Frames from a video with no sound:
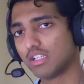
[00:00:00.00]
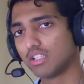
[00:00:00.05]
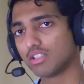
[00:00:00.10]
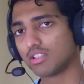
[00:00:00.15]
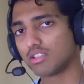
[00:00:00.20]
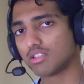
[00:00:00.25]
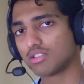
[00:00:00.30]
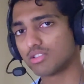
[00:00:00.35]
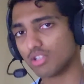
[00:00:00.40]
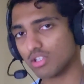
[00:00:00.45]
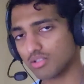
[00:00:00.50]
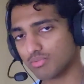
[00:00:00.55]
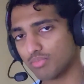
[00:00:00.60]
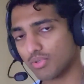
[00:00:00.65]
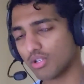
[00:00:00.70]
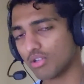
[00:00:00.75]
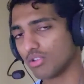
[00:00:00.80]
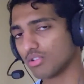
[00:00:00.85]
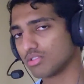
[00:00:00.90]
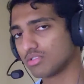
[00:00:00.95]
just
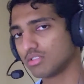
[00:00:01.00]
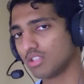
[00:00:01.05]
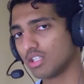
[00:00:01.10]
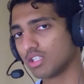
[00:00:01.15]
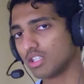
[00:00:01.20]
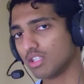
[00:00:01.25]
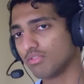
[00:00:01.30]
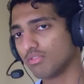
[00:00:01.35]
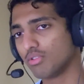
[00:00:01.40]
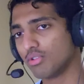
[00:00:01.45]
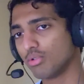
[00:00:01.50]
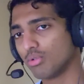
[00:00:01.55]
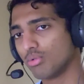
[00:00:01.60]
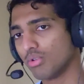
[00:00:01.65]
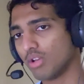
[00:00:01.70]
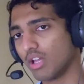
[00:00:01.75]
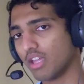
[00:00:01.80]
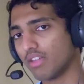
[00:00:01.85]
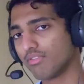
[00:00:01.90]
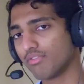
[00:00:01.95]
because they give you
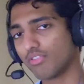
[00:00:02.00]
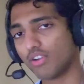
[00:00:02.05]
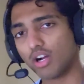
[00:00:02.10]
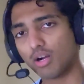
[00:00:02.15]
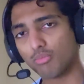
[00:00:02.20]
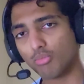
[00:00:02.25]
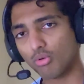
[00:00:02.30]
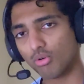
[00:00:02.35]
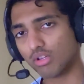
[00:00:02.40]
a far more